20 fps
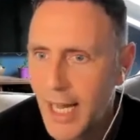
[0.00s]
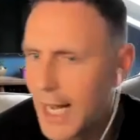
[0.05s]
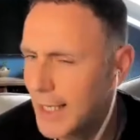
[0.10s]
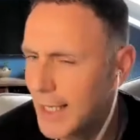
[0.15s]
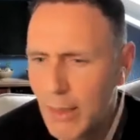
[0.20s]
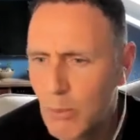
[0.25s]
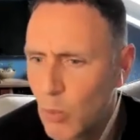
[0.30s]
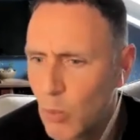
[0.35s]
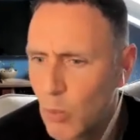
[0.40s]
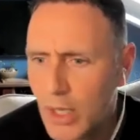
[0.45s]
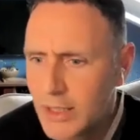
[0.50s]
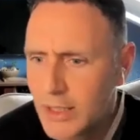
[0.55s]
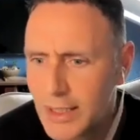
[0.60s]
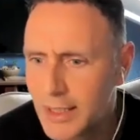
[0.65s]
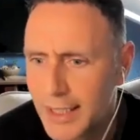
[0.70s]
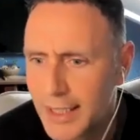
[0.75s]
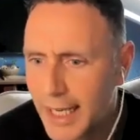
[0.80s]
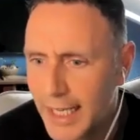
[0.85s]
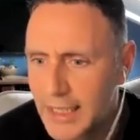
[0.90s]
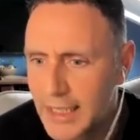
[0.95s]
And that
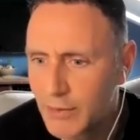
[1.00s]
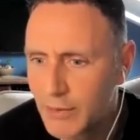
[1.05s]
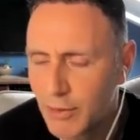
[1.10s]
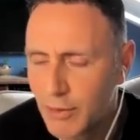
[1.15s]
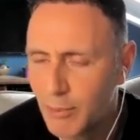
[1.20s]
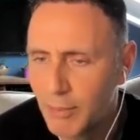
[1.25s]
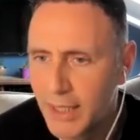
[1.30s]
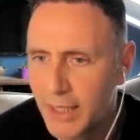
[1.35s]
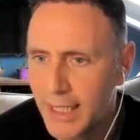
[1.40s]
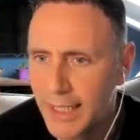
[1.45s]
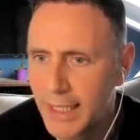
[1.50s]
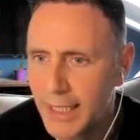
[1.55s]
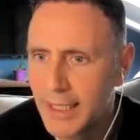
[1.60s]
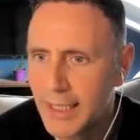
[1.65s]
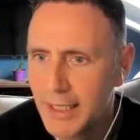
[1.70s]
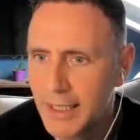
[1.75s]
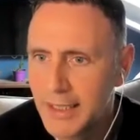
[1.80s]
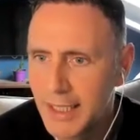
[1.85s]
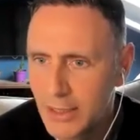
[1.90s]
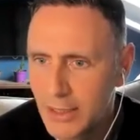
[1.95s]
wasn't the case for me.
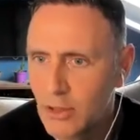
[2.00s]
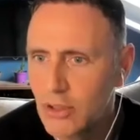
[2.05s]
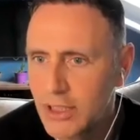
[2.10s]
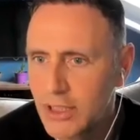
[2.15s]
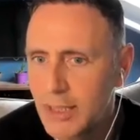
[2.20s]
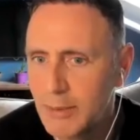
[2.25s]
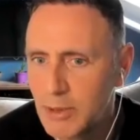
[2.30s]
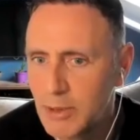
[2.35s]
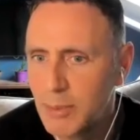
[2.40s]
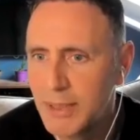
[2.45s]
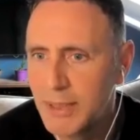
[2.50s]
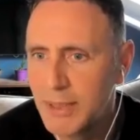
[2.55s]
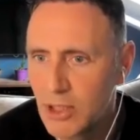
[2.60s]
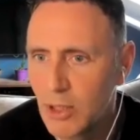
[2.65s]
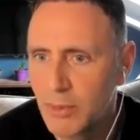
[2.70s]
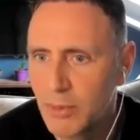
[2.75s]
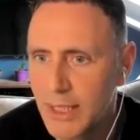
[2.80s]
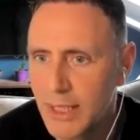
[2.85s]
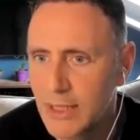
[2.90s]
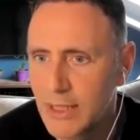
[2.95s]
That just seems to be
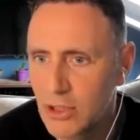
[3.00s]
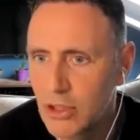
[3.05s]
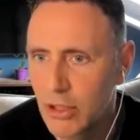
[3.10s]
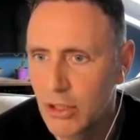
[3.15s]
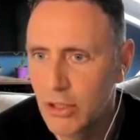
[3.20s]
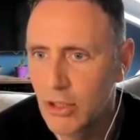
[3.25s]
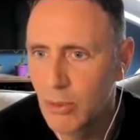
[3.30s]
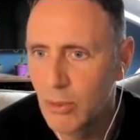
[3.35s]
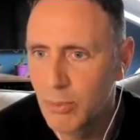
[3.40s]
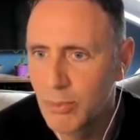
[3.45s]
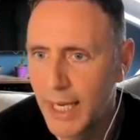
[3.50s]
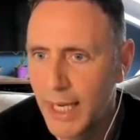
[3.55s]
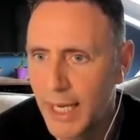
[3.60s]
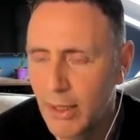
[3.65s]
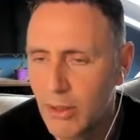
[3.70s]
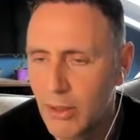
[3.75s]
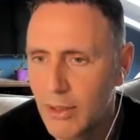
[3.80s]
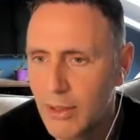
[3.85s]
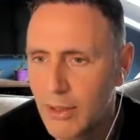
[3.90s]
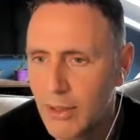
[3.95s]
something that's turned up
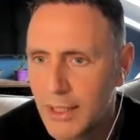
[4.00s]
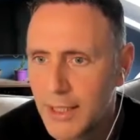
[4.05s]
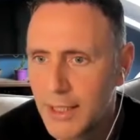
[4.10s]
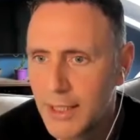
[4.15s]
now.